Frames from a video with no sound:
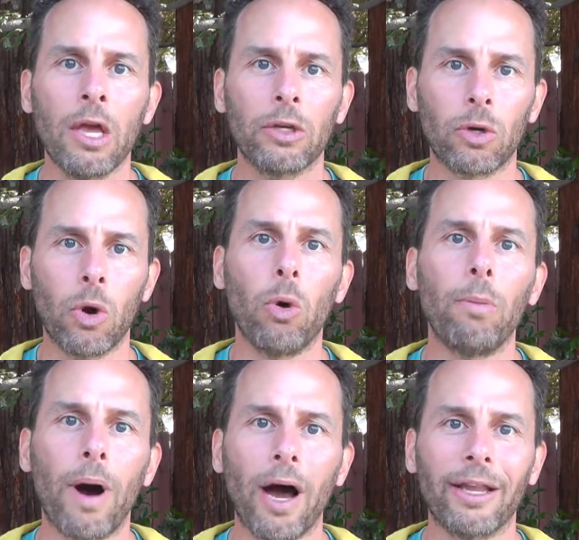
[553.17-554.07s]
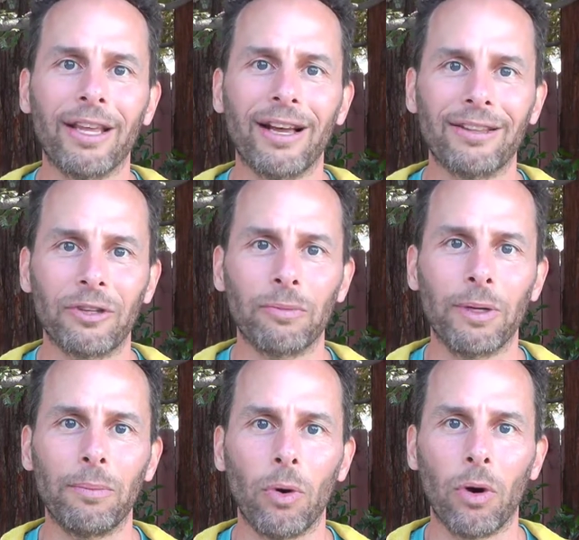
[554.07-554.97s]
your whole body a little
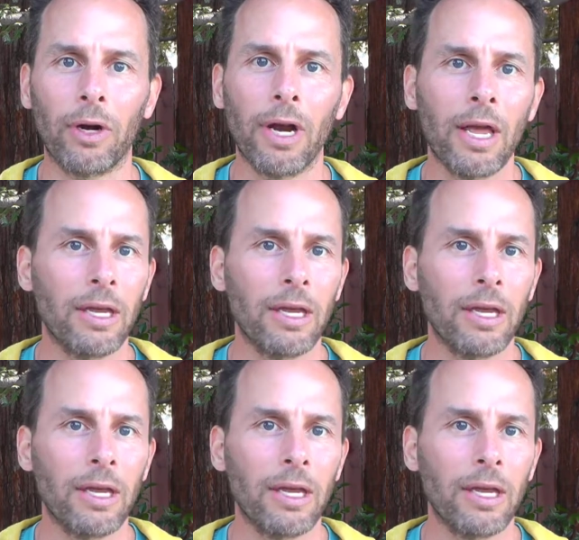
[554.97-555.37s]
bit more